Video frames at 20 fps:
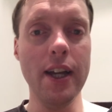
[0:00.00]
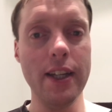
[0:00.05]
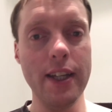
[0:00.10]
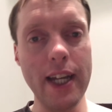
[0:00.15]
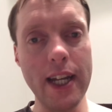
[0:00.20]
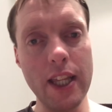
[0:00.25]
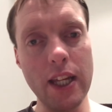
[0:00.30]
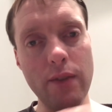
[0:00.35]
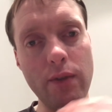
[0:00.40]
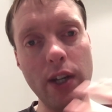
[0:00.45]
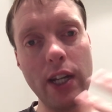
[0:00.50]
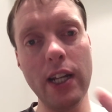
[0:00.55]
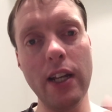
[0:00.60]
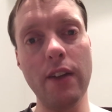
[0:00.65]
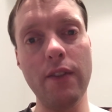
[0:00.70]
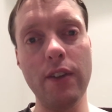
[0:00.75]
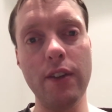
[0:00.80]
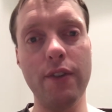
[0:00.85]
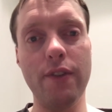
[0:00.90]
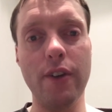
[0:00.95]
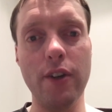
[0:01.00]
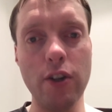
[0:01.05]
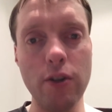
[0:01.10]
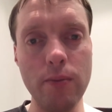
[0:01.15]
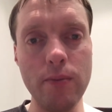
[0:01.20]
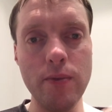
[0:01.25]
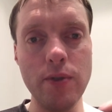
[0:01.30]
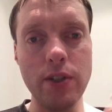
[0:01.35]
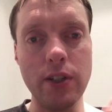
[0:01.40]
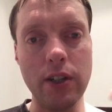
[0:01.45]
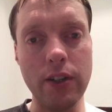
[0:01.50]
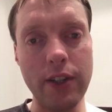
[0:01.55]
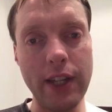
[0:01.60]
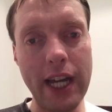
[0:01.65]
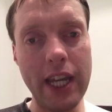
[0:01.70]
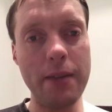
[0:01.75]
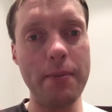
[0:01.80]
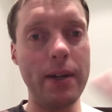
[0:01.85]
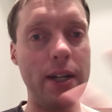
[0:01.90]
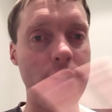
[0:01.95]
yeah, they're really lovely films. The
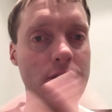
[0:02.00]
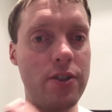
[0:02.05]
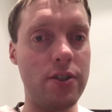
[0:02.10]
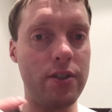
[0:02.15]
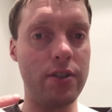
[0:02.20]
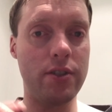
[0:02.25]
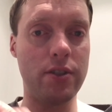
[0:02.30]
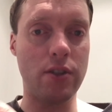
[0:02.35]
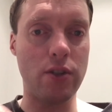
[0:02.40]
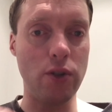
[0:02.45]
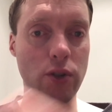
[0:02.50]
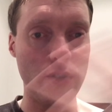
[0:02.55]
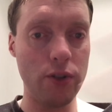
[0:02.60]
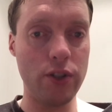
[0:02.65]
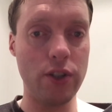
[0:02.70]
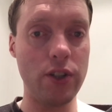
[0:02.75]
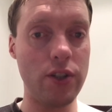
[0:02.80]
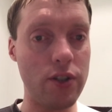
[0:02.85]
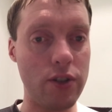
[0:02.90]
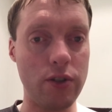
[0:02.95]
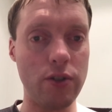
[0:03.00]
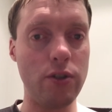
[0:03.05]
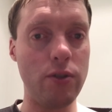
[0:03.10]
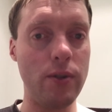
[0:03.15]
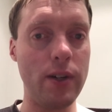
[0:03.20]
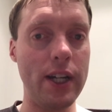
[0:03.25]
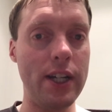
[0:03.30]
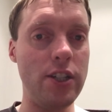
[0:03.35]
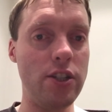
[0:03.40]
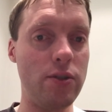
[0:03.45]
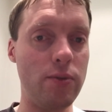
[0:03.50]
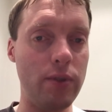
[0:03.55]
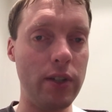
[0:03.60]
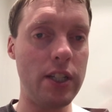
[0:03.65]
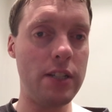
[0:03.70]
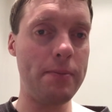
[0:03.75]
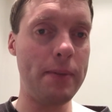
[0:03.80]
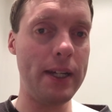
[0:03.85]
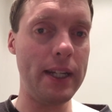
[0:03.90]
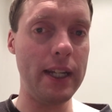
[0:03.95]
animation's gorgeous as always. You
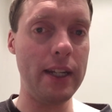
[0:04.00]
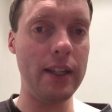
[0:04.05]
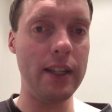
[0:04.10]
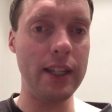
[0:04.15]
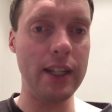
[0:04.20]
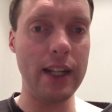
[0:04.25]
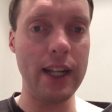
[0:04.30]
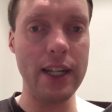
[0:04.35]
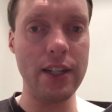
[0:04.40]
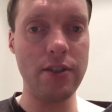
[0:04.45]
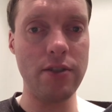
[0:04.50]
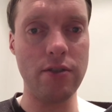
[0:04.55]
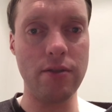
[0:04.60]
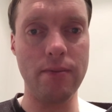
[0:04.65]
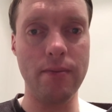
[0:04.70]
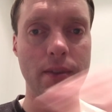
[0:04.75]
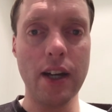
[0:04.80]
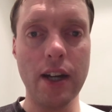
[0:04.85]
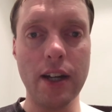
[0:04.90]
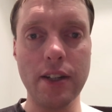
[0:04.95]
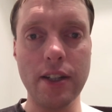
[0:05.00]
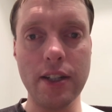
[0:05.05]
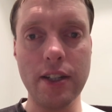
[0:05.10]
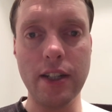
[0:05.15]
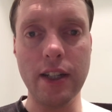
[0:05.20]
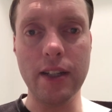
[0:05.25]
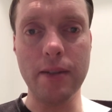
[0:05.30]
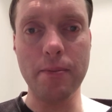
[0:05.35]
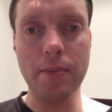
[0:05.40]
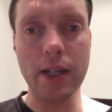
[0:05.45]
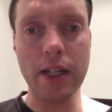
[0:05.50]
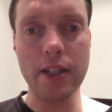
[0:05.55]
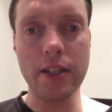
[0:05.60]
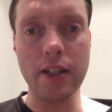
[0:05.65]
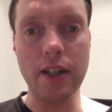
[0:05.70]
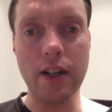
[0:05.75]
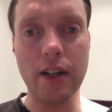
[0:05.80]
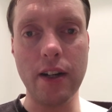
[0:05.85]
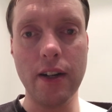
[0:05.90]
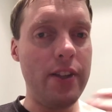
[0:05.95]
wouldn't expect anything less from Disney and
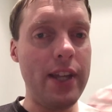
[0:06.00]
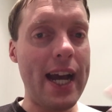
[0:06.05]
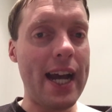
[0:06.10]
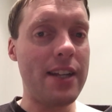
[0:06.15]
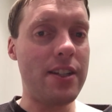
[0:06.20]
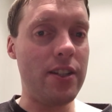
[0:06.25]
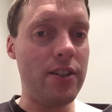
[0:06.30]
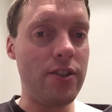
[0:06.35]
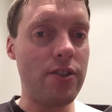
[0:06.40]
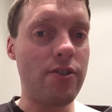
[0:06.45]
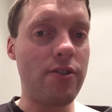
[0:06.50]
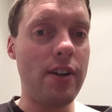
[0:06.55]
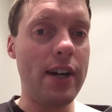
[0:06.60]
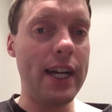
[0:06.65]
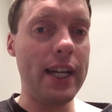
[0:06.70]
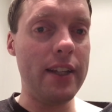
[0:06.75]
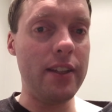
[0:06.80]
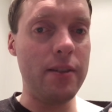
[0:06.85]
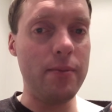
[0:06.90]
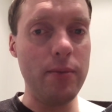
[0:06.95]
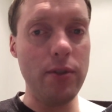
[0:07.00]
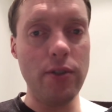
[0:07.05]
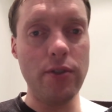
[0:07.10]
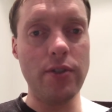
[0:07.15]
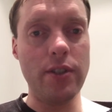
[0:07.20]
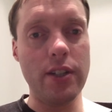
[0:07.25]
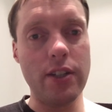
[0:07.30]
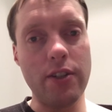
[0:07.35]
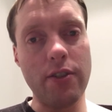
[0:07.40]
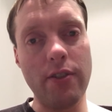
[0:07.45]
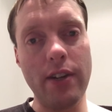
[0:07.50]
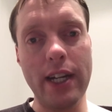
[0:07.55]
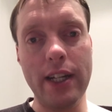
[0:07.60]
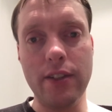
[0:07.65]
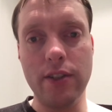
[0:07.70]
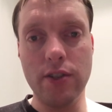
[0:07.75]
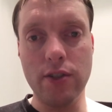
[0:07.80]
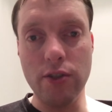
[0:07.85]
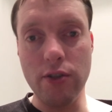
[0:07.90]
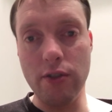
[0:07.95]
Pixar. The acting's great, the music's
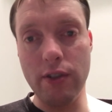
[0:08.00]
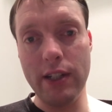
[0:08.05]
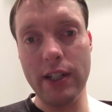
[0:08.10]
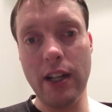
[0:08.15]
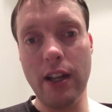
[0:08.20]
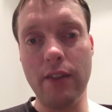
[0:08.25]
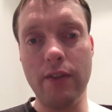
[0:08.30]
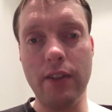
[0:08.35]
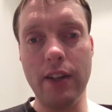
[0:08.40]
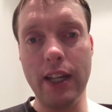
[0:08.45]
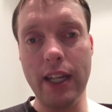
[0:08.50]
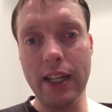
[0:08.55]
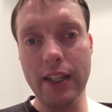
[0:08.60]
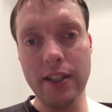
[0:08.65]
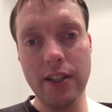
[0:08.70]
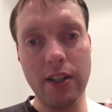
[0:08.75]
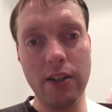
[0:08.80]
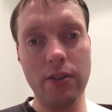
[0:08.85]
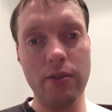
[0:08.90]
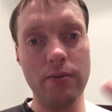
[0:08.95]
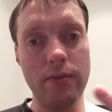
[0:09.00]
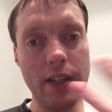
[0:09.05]
great, the story's lovely. So